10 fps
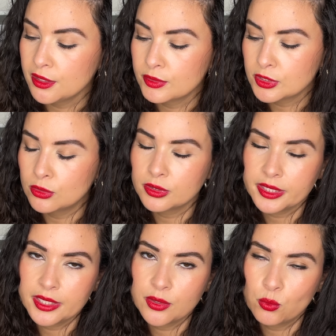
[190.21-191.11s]
There was
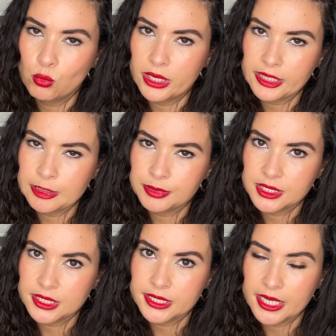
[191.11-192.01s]
only one
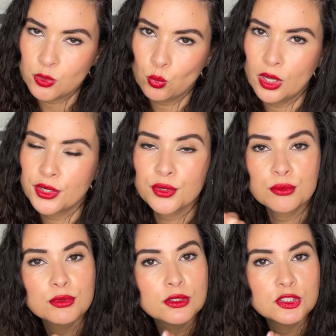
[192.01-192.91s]
lipstick and one
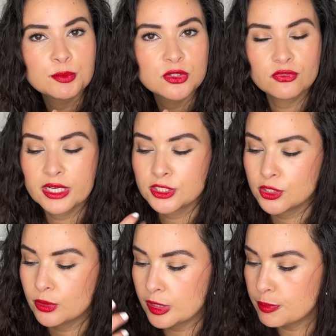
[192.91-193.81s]
Rose
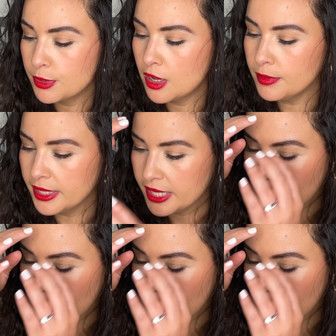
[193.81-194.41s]
Perfecto lip balm.